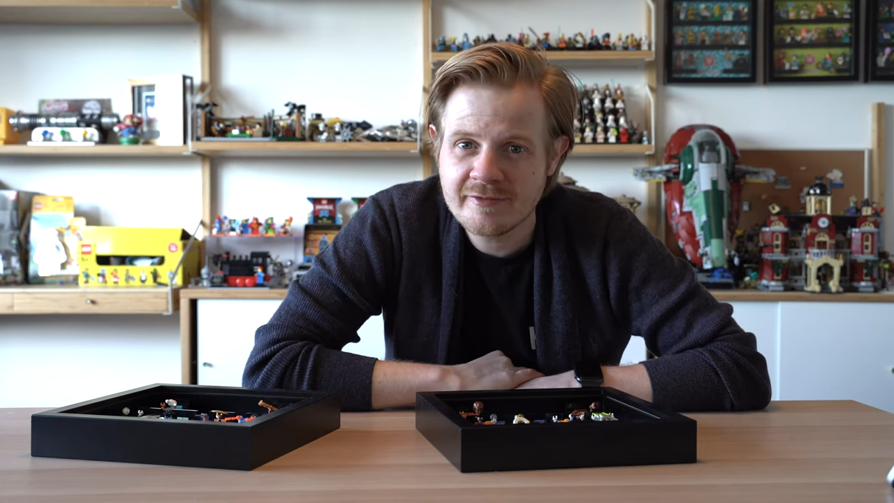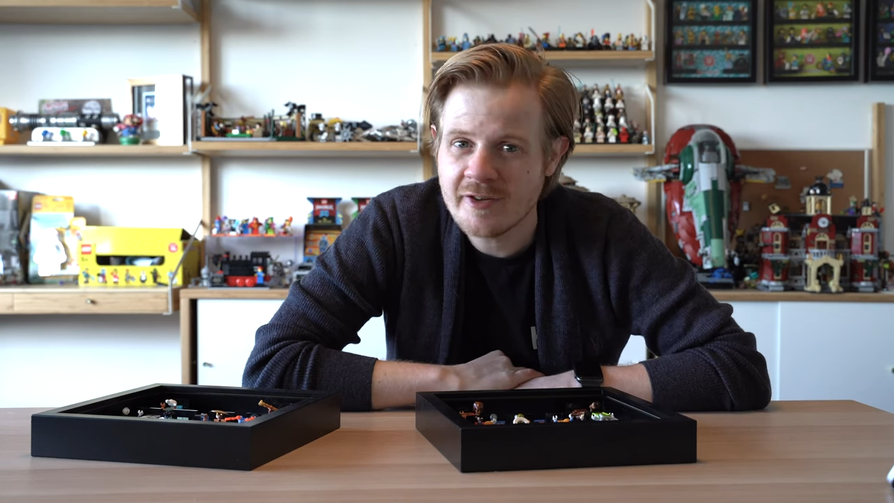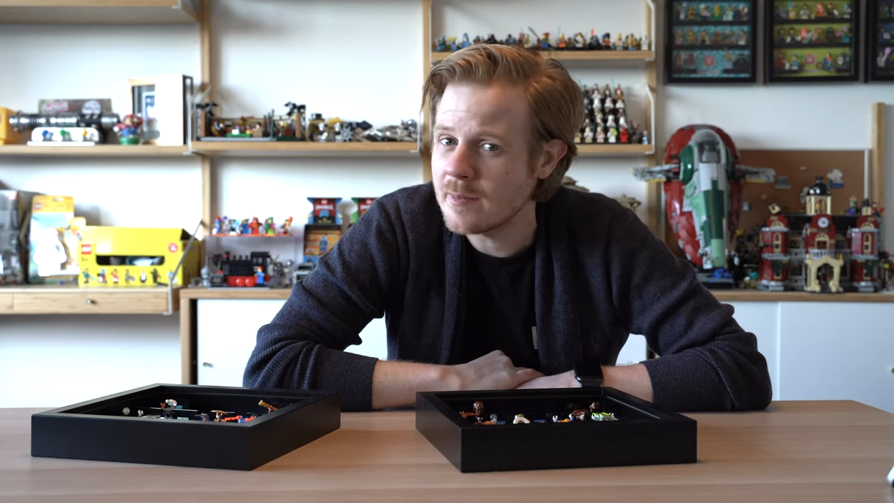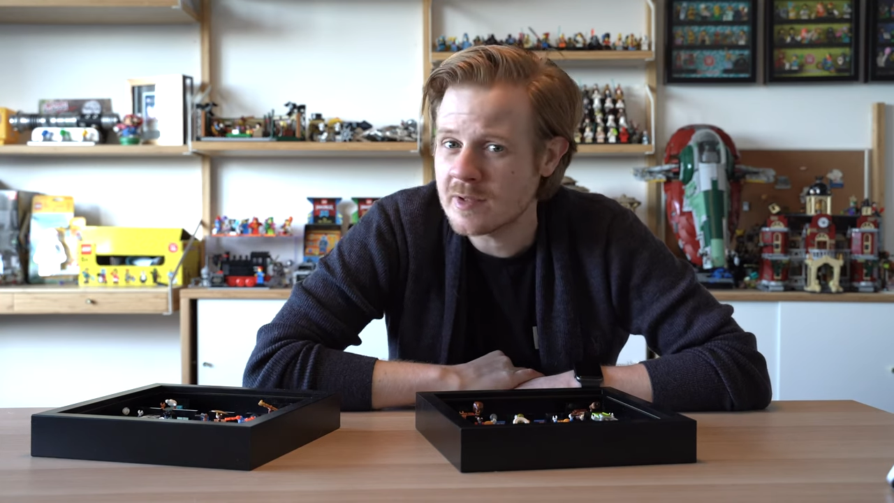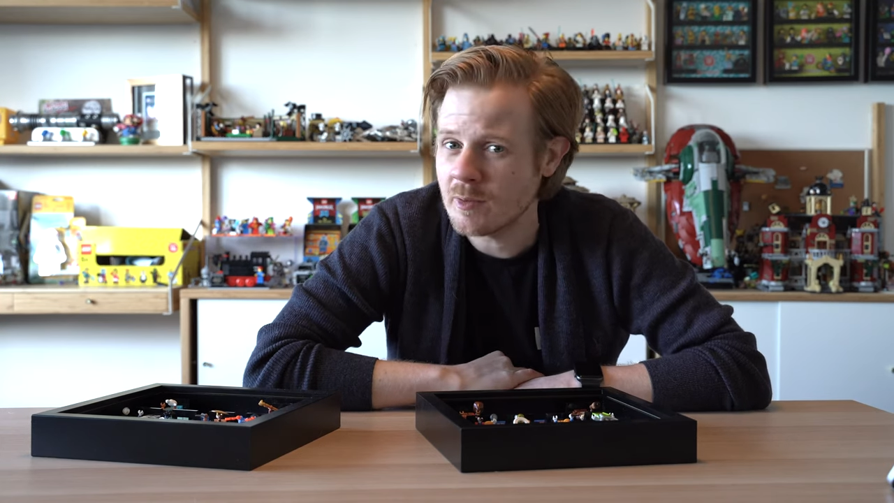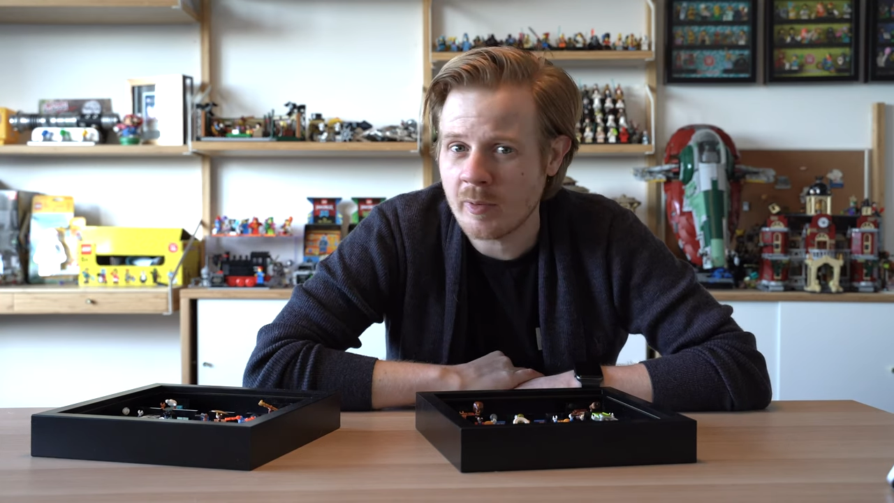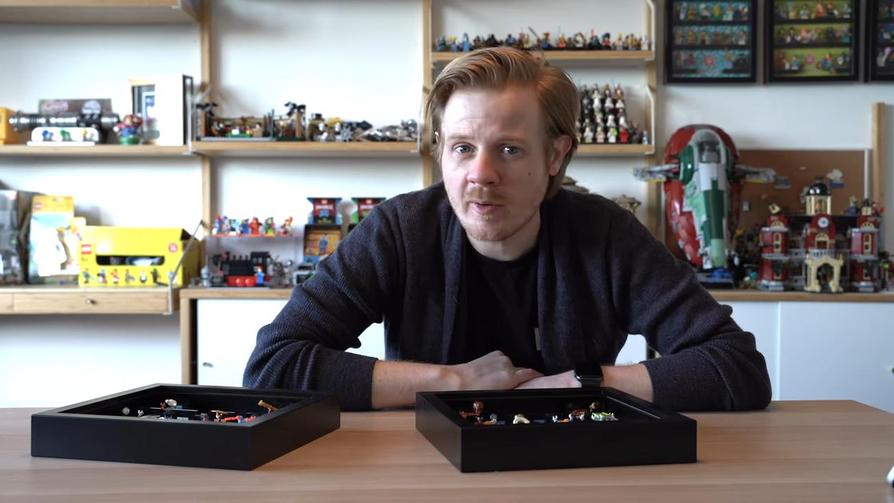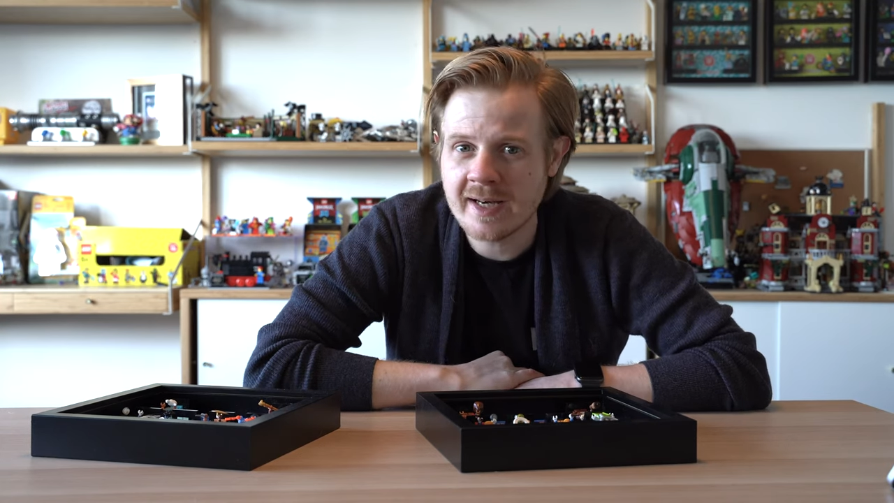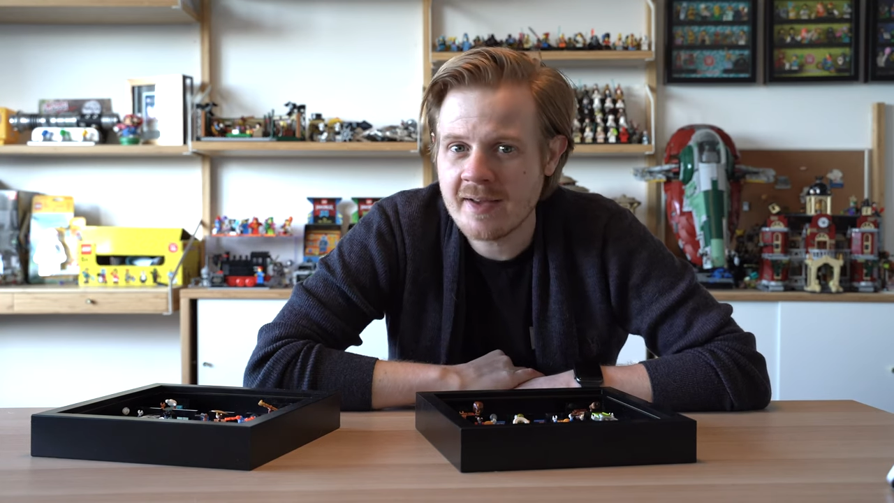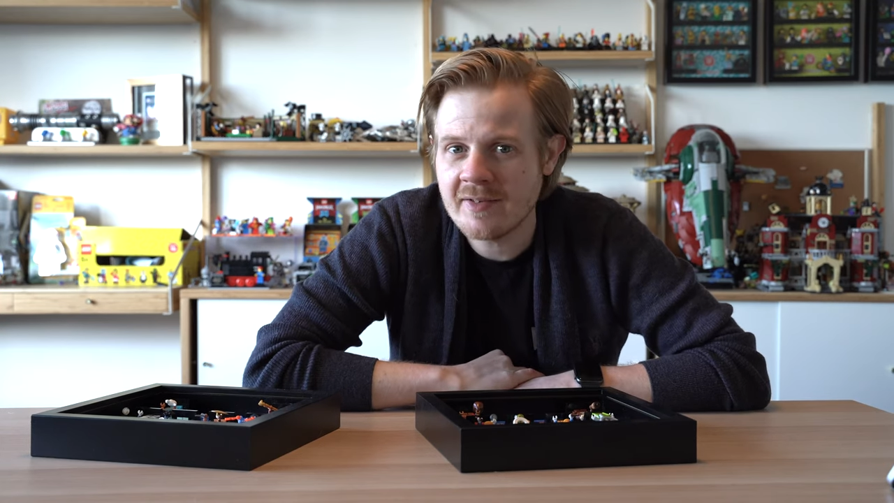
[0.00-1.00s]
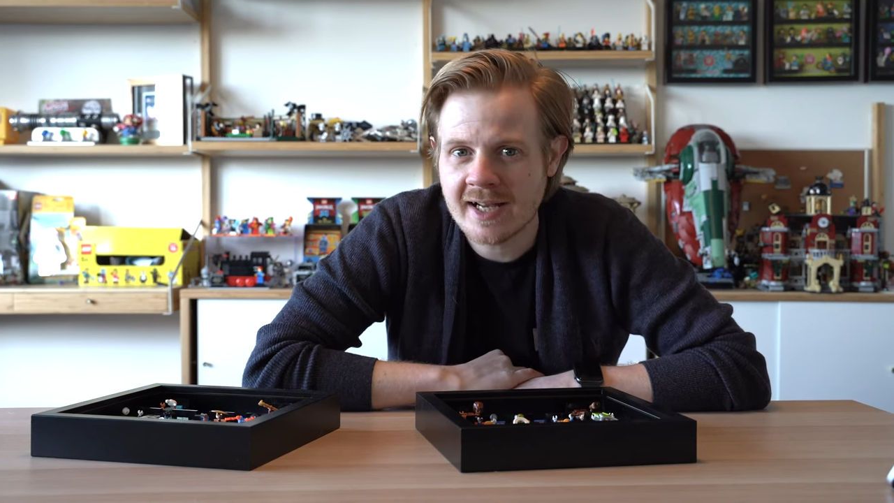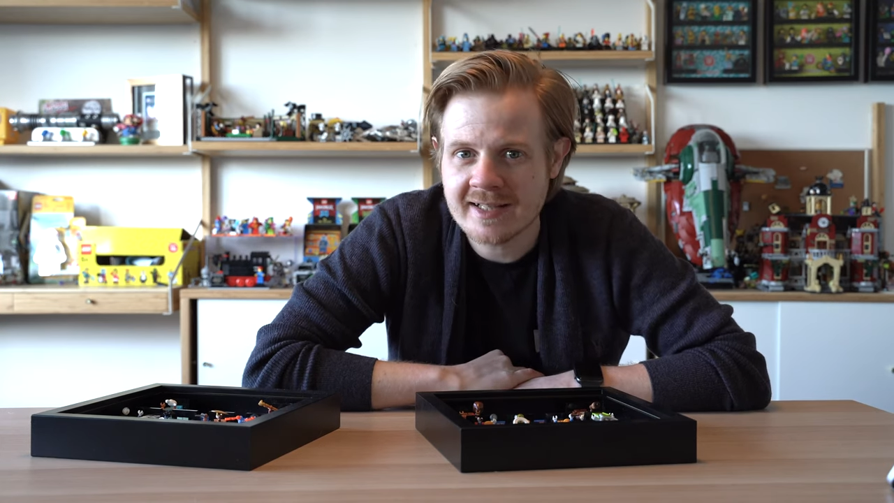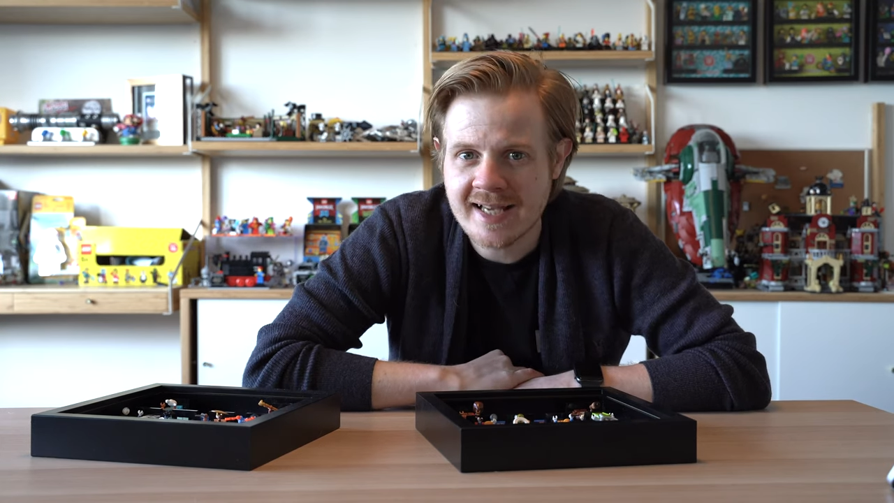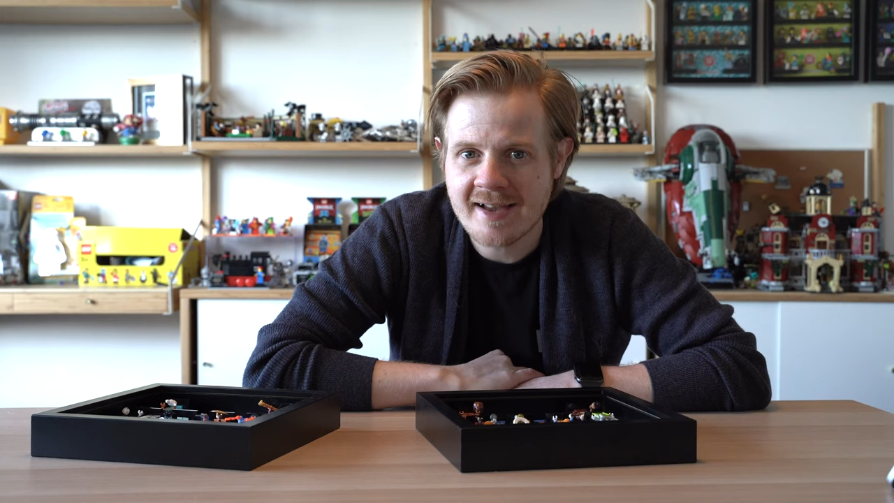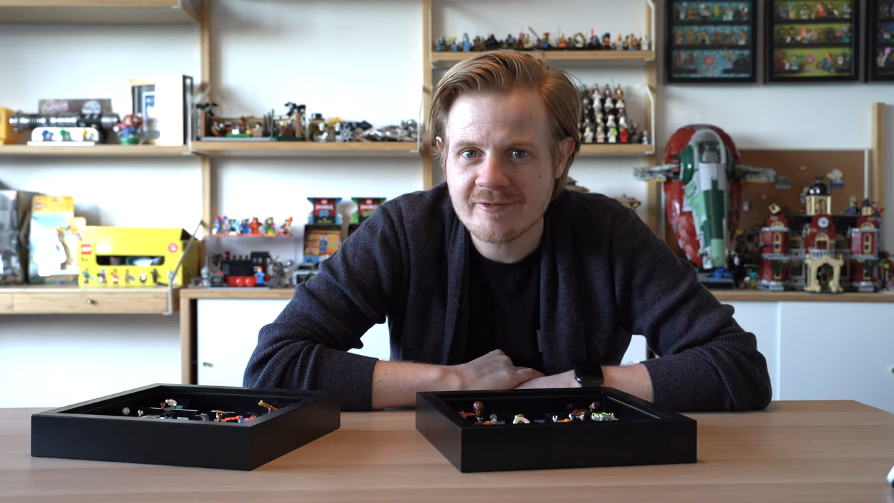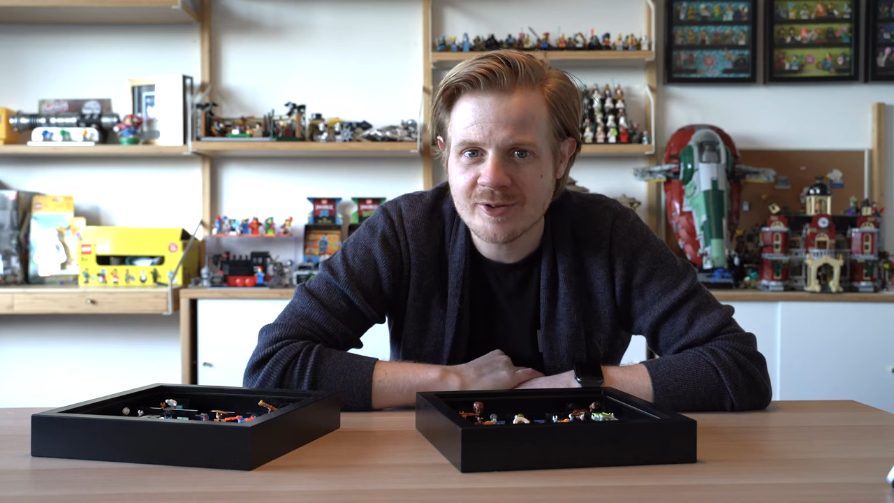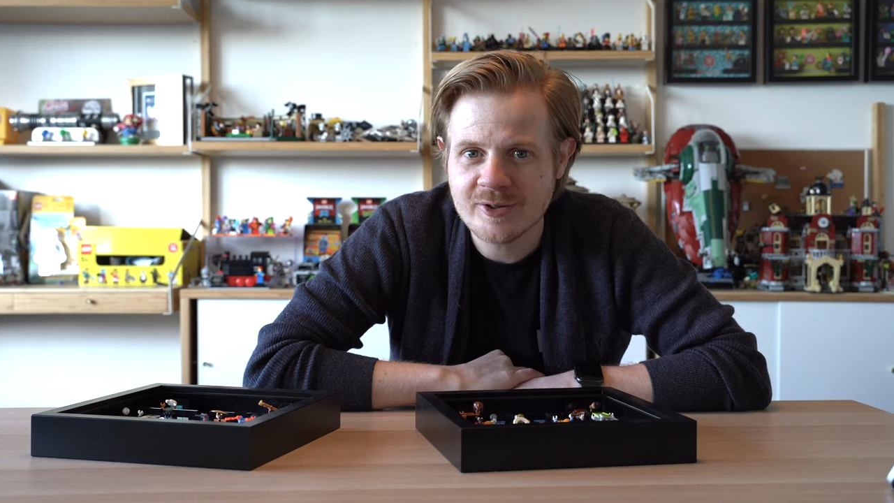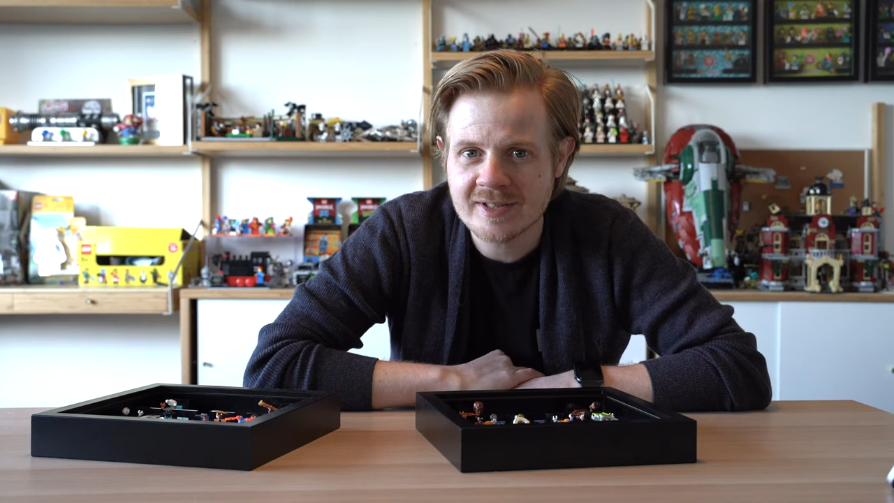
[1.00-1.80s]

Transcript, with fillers: films that we'll probably never get a set for,